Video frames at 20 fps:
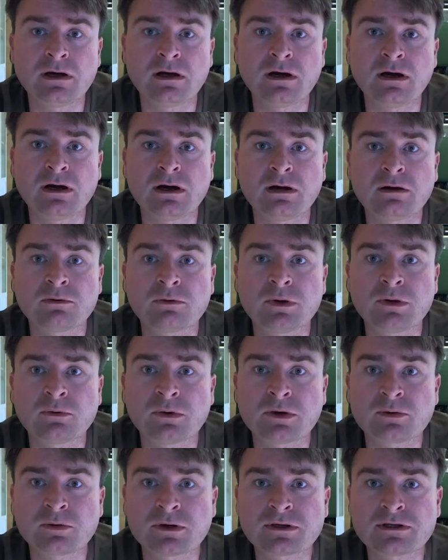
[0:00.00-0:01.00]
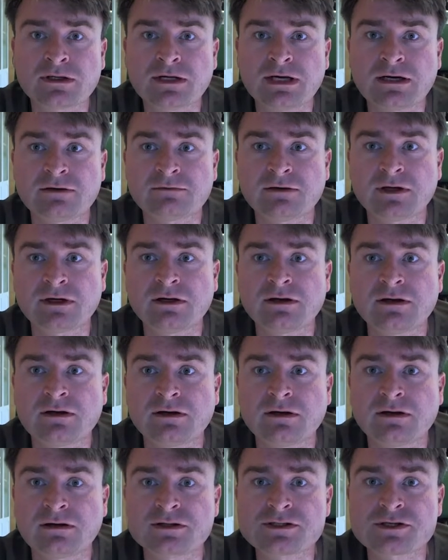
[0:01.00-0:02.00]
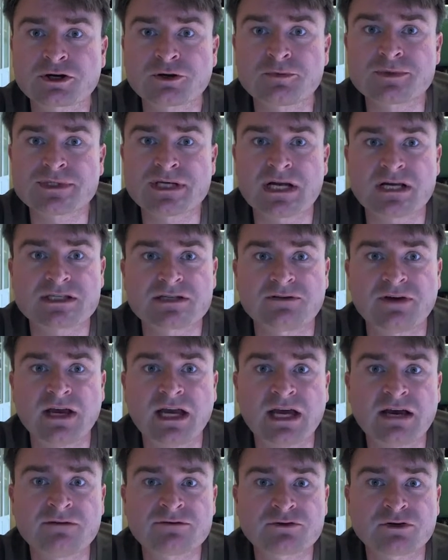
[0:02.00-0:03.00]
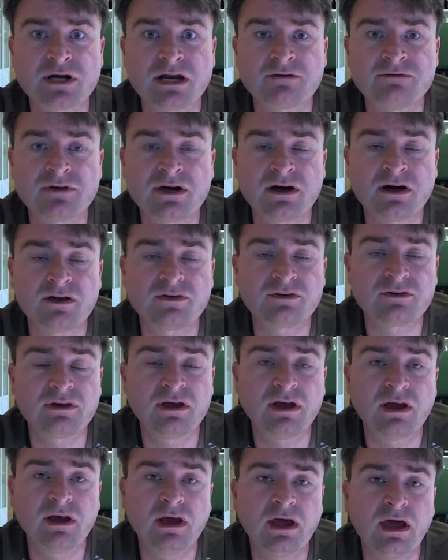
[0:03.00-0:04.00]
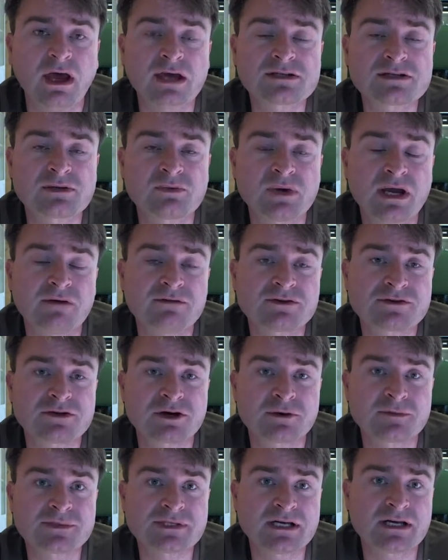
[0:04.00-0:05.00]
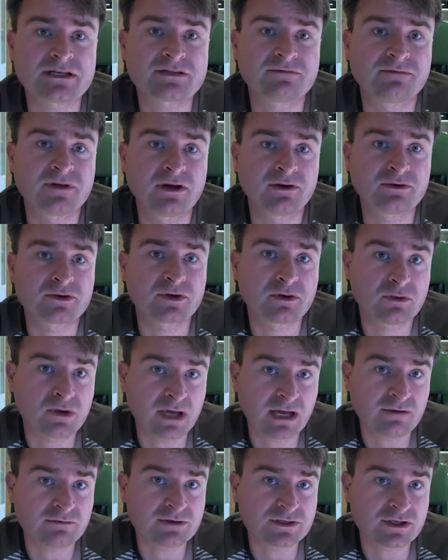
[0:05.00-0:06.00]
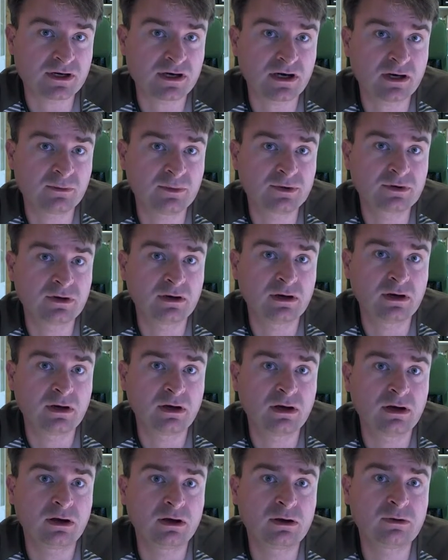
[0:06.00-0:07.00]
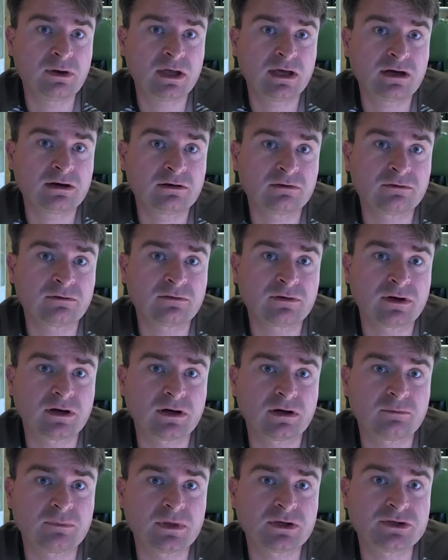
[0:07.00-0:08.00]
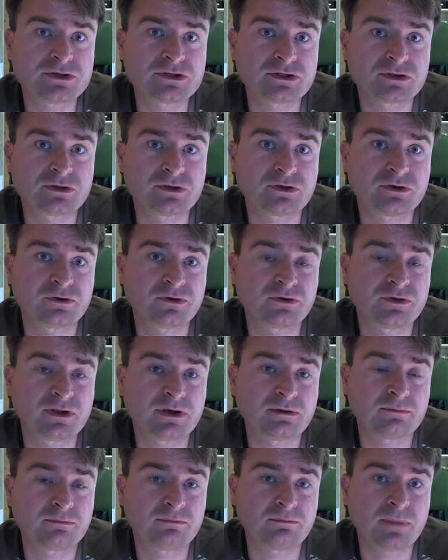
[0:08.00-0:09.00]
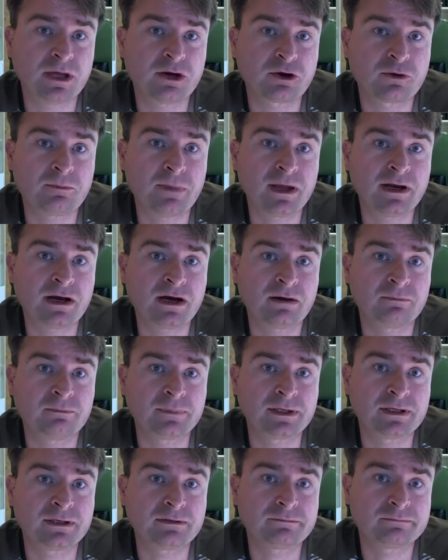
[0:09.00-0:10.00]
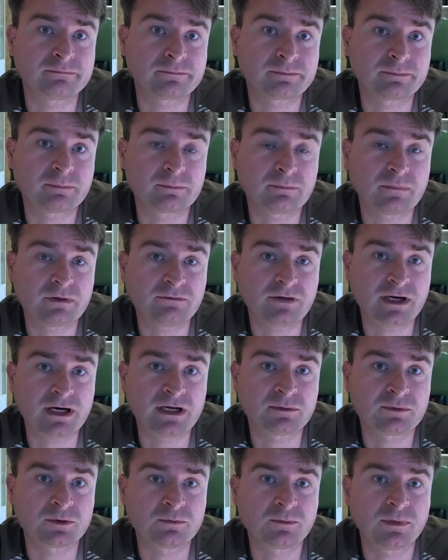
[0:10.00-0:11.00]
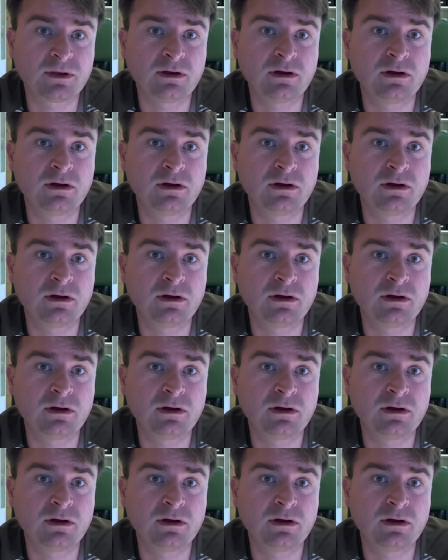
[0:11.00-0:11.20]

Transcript: We quickly have a circumstance of haves or have-nots. Actually, we have a circumstance of those who have jobs, who have insurance that may or may not be available.